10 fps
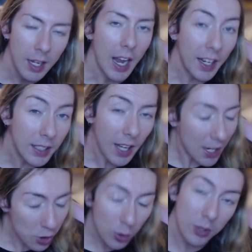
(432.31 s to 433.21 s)
And he,
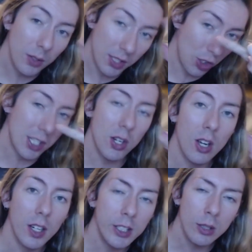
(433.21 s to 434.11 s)
as you just
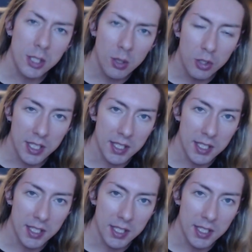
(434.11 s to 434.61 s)
saw, he also just